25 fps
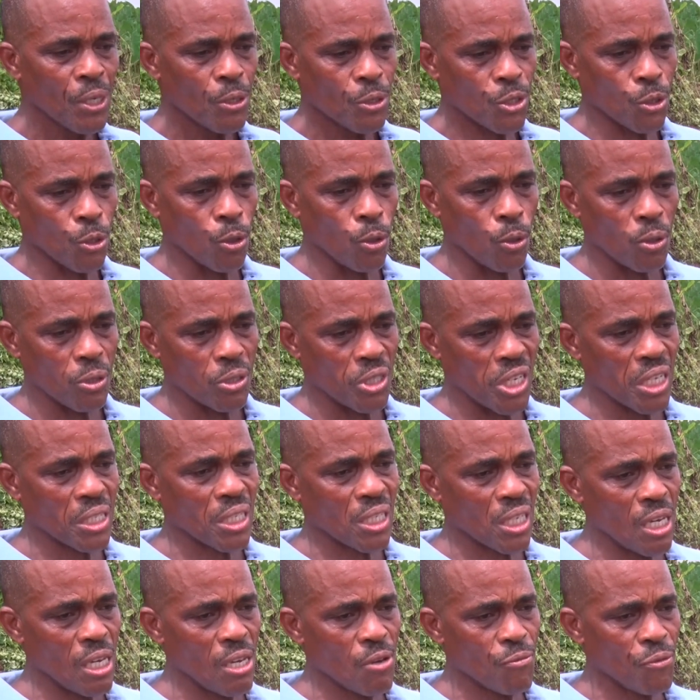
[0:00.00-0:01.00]
So
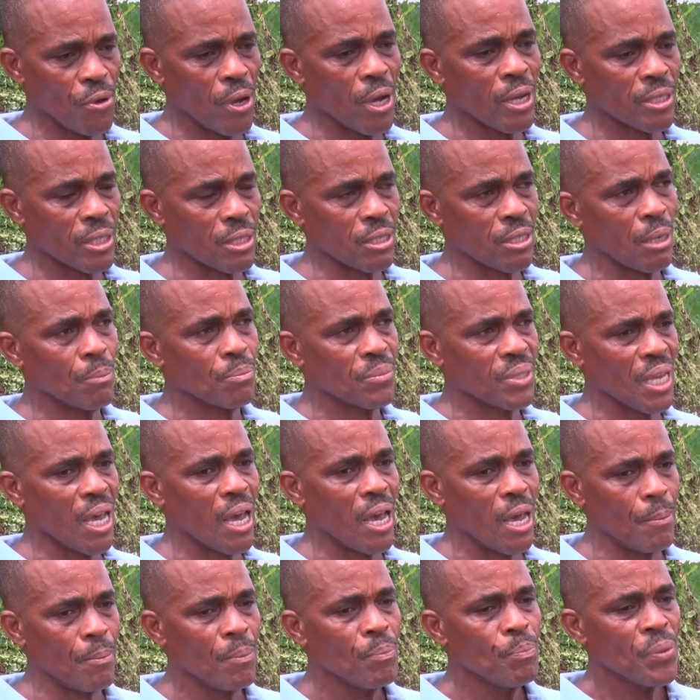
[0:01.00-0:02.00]
just give us some
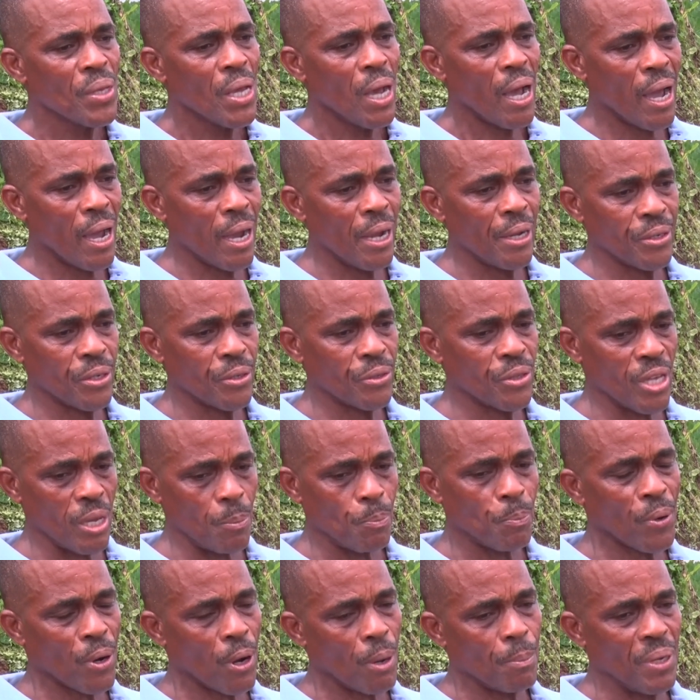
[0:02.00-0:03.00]
time and
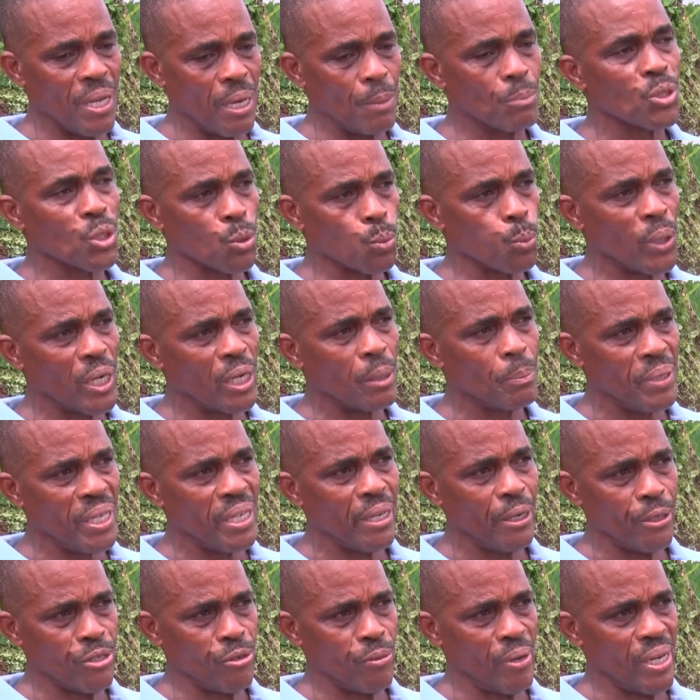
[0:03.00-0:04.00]
the problems will
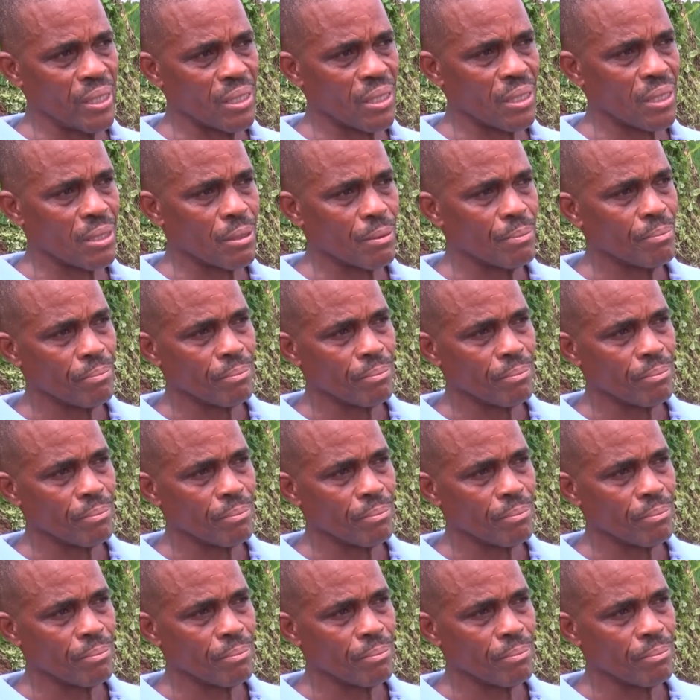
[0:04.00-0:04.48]
be addressed.